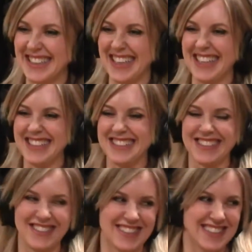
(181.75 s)
like
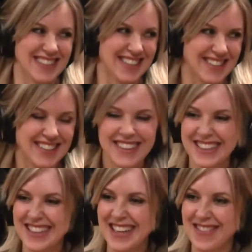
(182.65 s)
so-and-so.
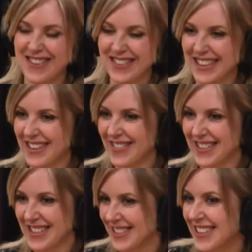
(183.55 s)
I'm only here
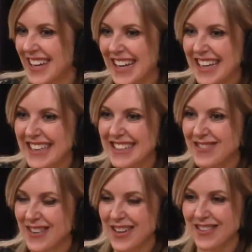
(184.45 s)
for 2 days,
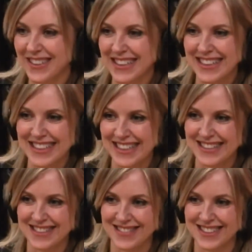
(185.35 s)
but I really need to
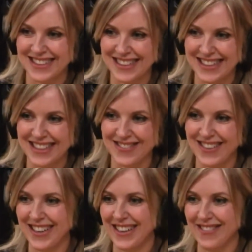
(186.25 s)
get some sleep.
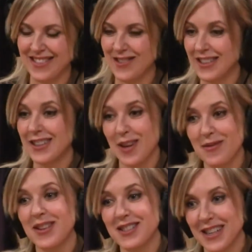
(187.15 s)
You can
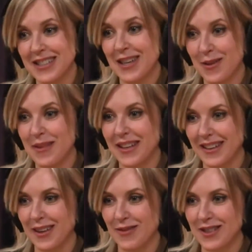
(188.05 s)
come to the I tell them they
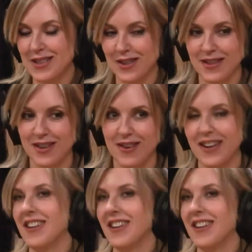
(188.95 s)
can come to the show if they want.